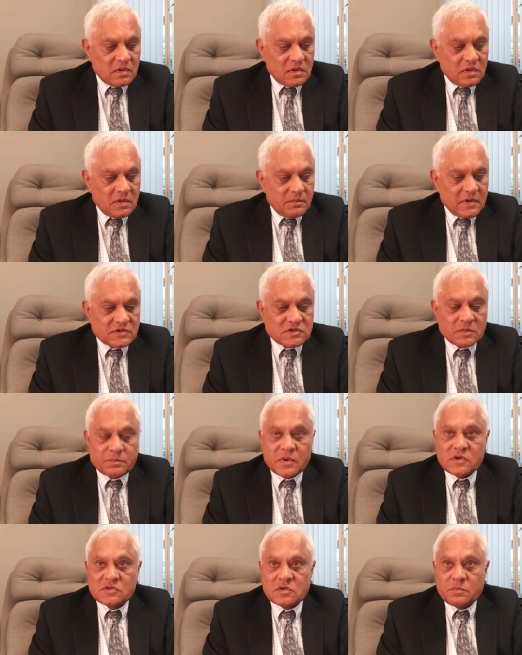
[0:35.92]
the basic
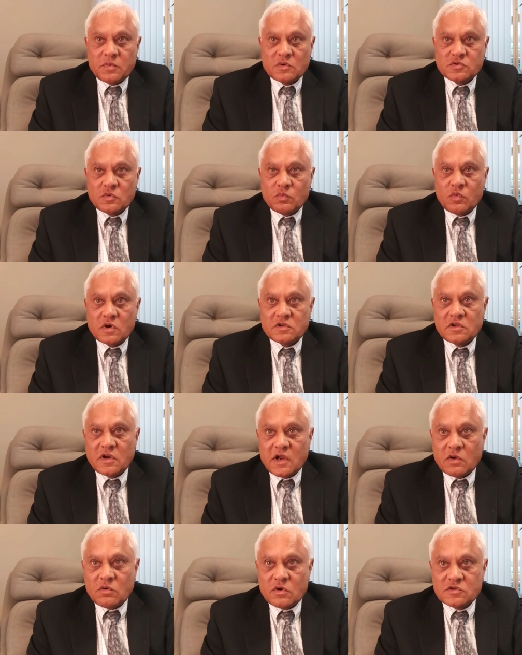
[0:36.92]
principles of what the
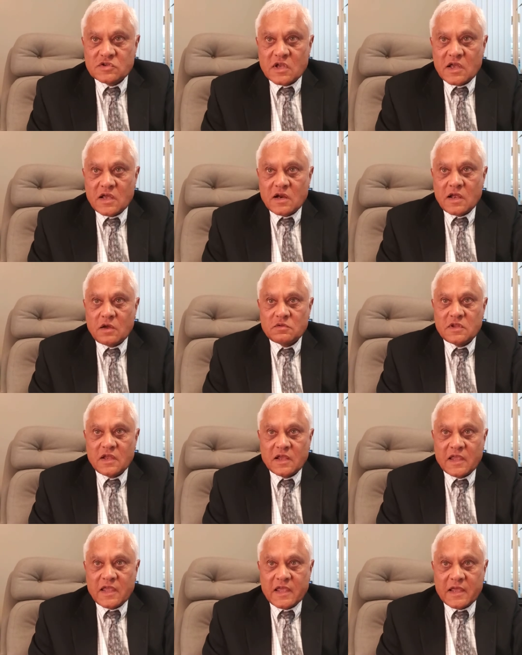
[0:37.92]
records are, how they're
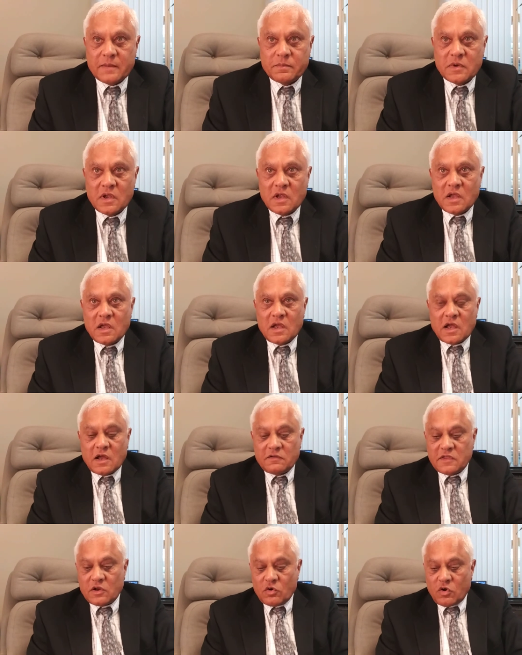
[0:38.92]
kept, how
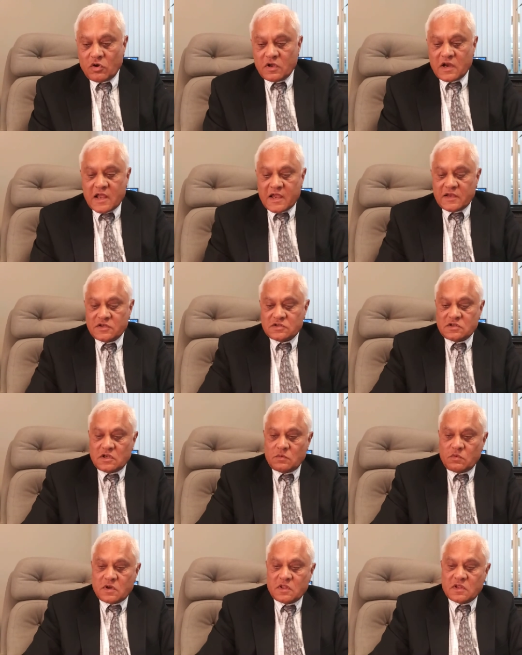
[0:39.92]
they're organized, and
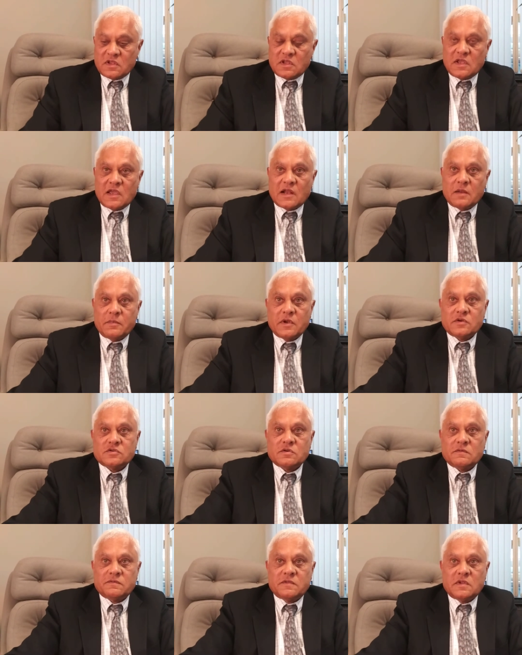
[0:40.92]
what are the key elements
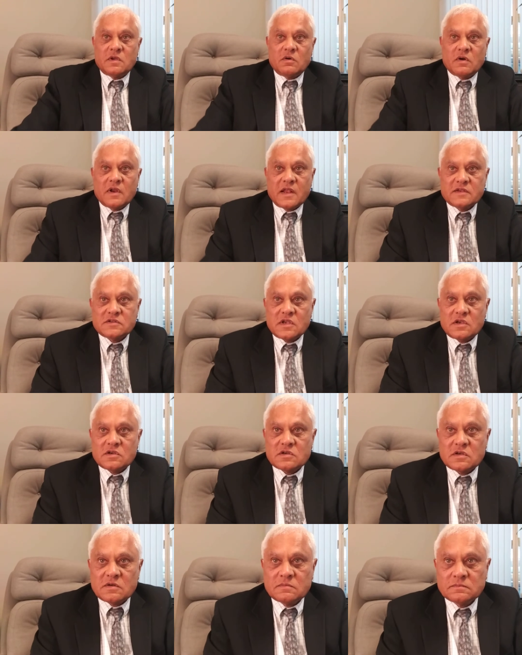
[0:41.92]
of the
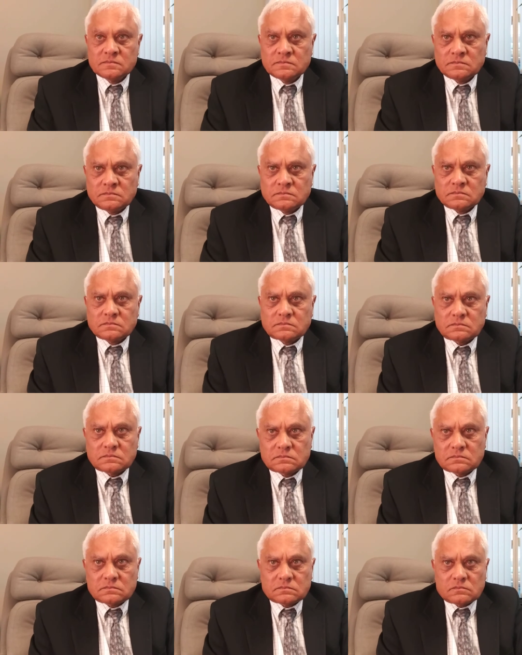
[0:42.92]
organization
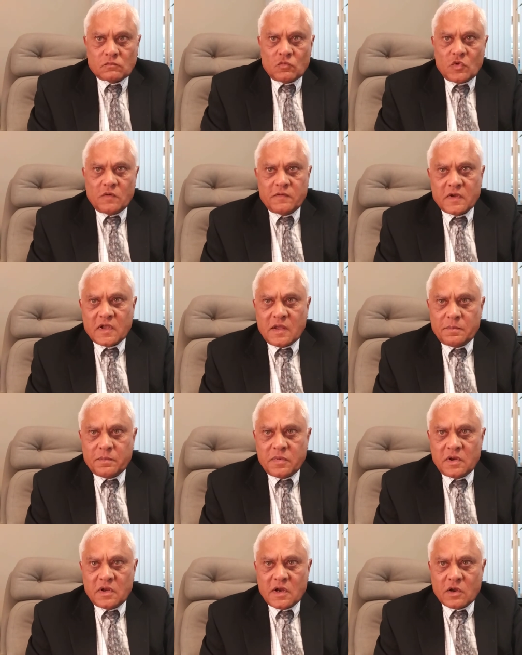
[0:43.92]
of a
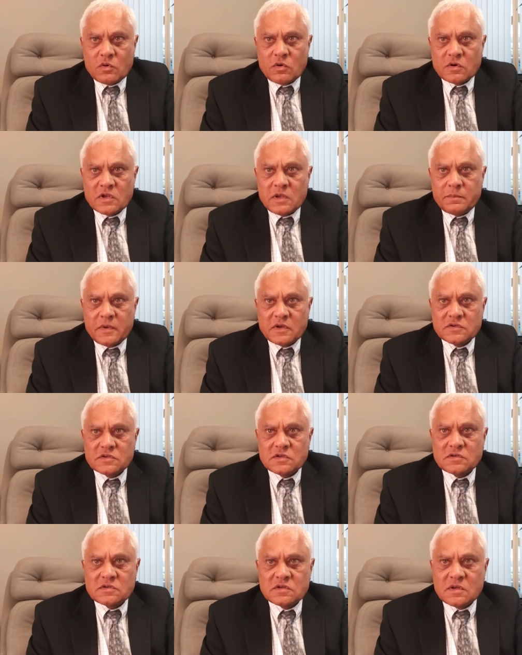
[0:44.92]
company record keeping
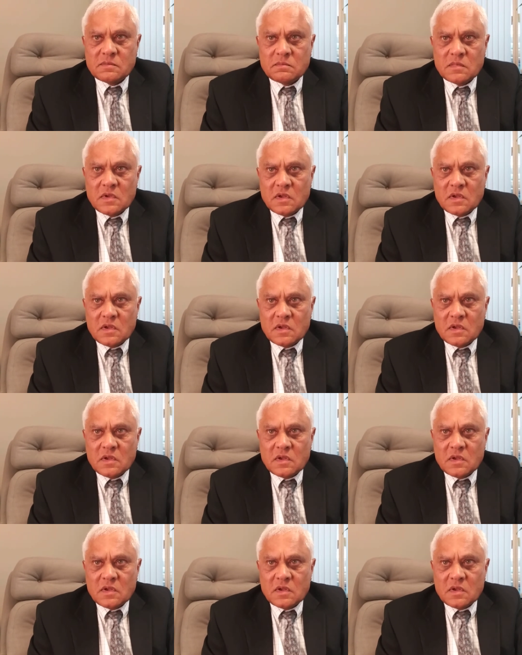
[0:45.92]
system